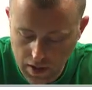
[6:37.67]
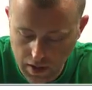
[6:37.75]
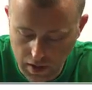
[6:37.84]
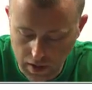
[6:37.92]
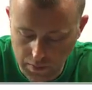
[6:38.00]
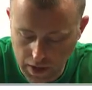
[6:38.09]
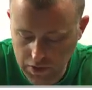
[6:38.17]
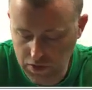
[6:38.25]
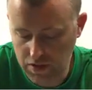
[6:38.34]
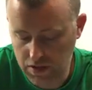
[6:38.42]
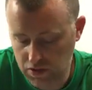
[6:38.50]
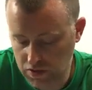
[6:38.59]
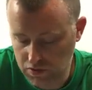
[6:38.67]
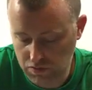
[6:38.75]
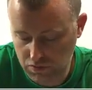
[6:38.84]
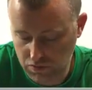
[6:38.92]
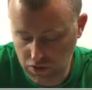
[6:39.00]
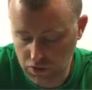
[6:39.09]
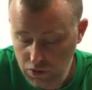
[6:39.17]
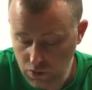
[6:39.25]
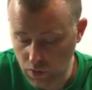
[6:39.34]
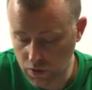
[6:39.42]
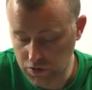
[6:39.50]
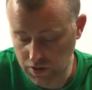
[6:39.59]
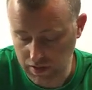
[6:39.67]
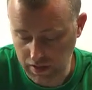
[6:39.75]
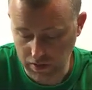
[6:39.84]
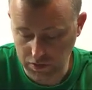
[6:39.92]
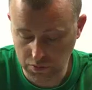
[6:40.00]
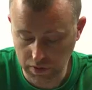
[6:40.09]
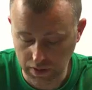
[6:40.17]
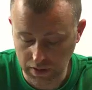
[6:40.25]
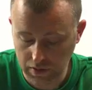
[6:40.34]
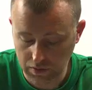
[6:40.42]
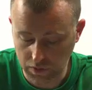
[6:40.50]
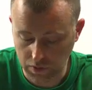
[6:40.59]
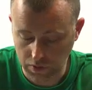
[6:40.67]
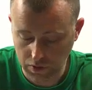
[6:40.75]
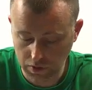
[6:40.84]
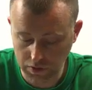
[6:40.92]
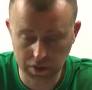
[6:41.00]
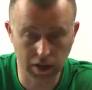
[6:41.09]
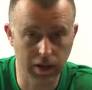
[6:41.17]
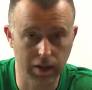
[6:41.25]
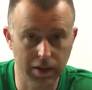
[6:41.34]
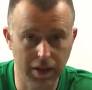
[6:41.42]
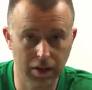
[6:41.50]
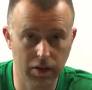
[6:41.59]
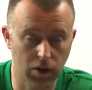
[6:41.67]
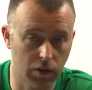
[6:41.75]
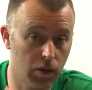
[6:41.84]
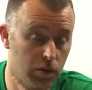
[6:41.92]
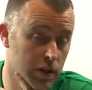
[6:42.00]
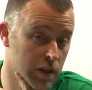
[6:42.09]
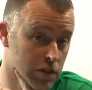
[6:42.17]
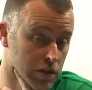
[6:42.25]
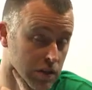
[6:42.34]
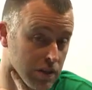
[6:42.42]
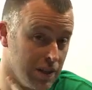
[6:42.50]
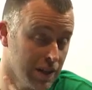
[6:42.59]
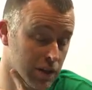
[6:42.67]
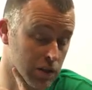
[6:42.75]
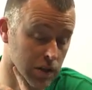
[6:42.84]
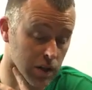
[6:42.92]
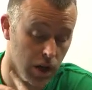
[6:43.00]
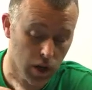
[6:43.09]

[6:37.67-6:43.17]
Actually, just 2 quotient identities really for cosine and cotangent and tangent.